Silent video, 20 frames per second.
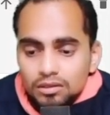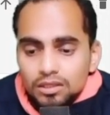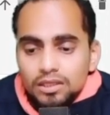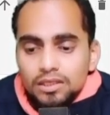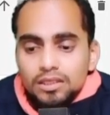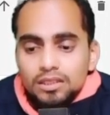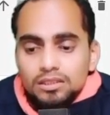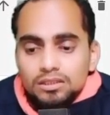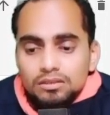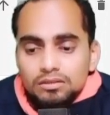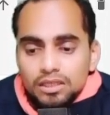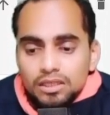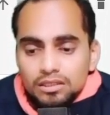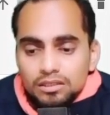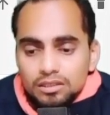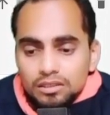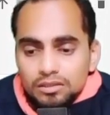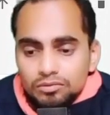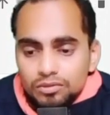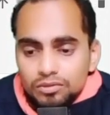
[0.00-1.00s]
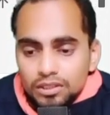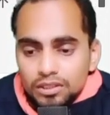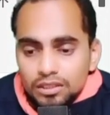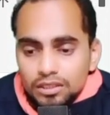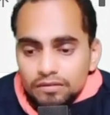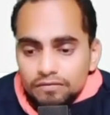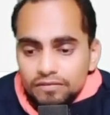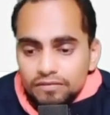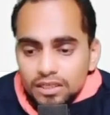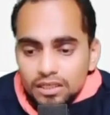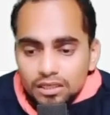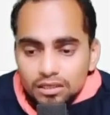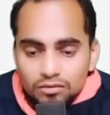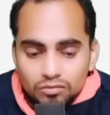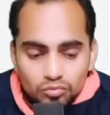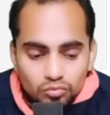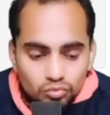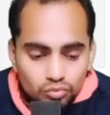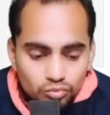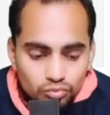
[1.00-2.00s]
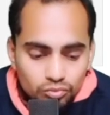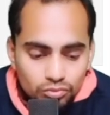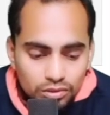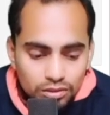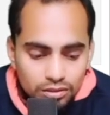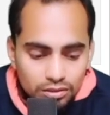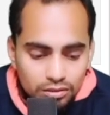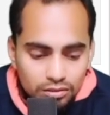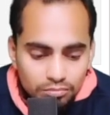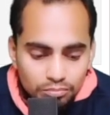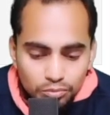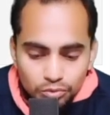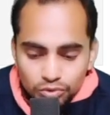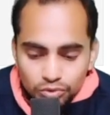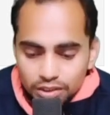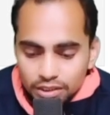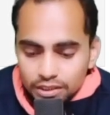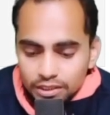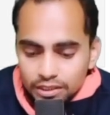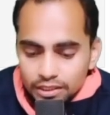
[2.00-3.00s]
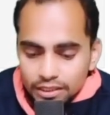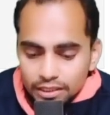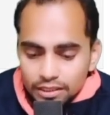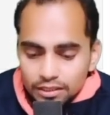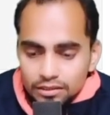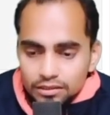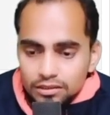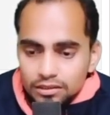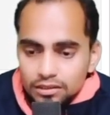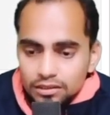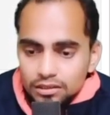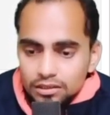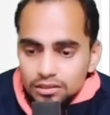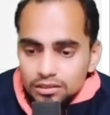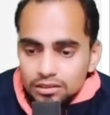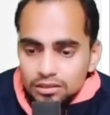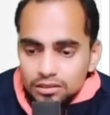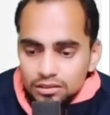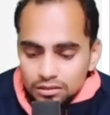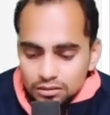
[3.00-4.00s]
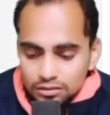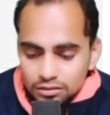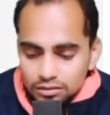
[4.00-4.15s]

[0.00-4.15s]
it is executing. If I put it like this,